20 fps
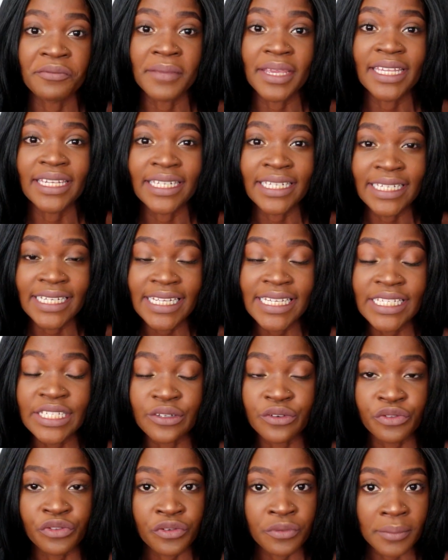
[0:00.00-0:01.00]
made it
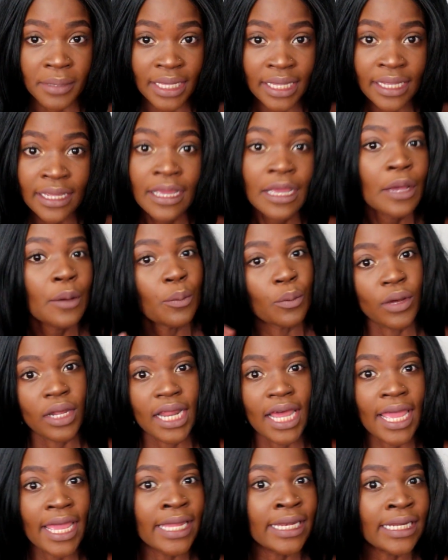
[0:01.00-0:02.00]
easier for me.
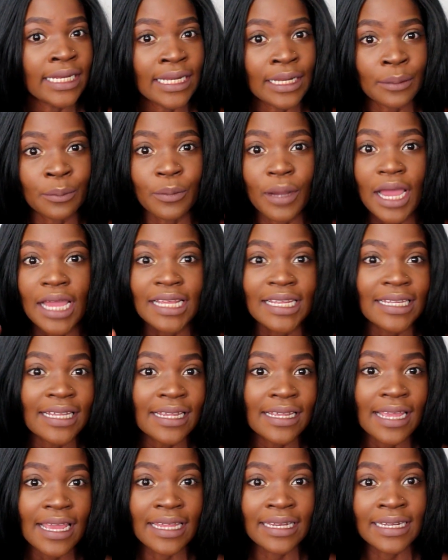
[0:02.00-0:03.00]
But I
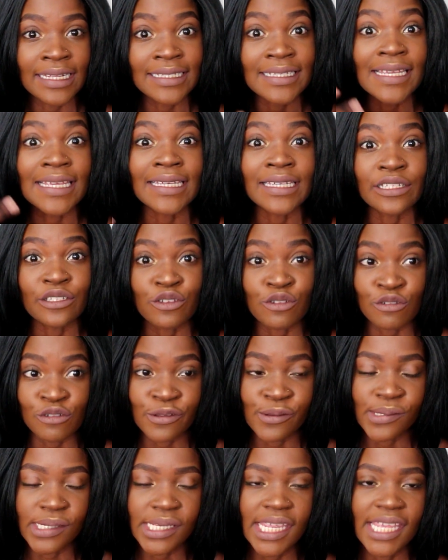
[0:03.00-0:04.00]
ended taking 2
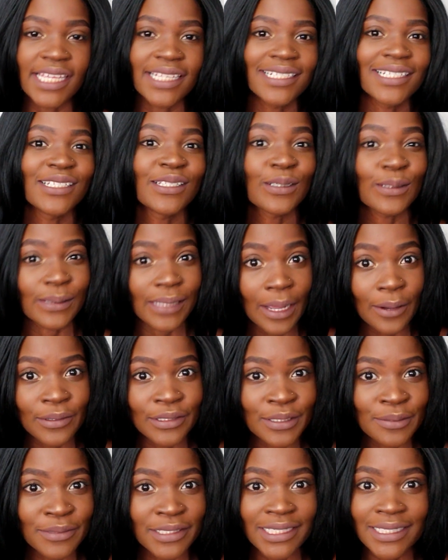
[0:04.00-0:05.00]
suitcases, so that
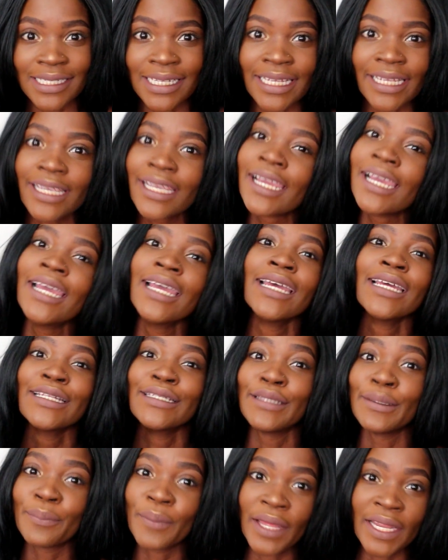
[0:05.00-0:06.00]
was a mistake.
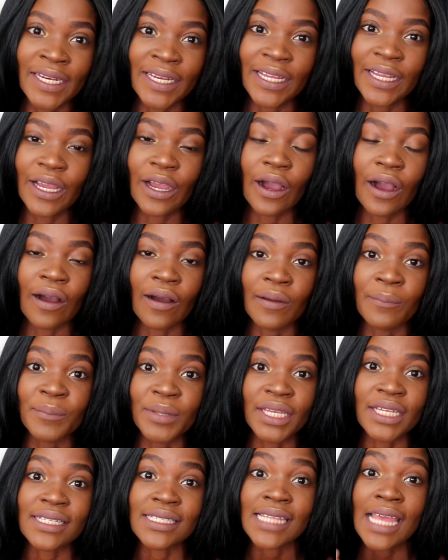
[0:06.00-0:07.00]
Depending on,
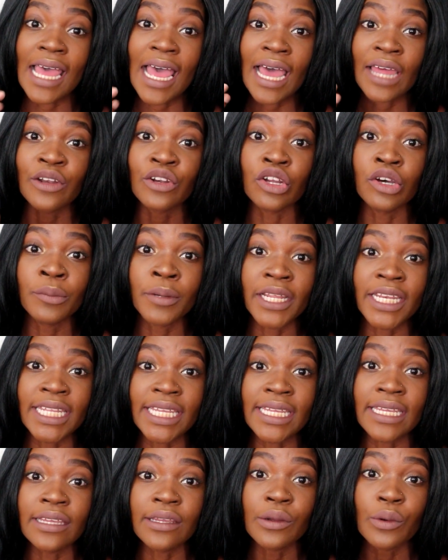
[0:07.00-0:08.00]
because I had
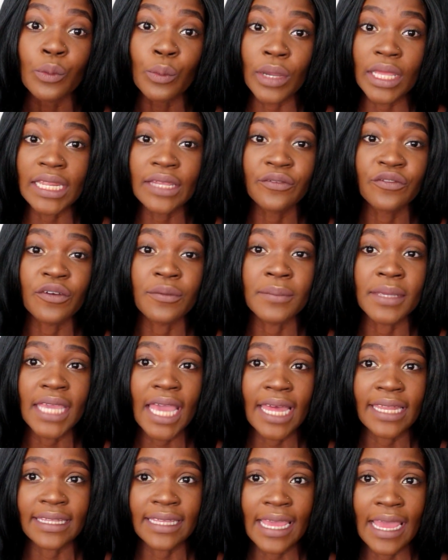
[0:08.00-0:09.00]
nobody waiting for me
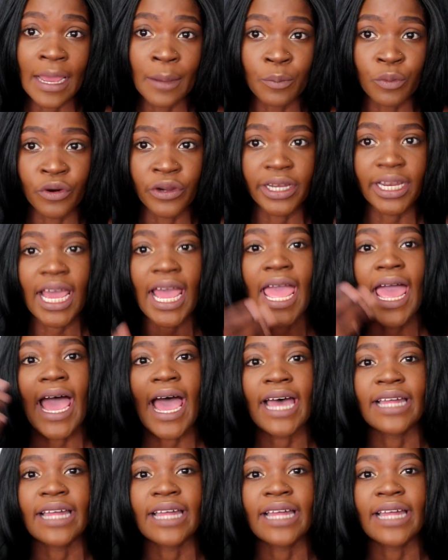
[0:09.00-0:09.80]
at the airport, I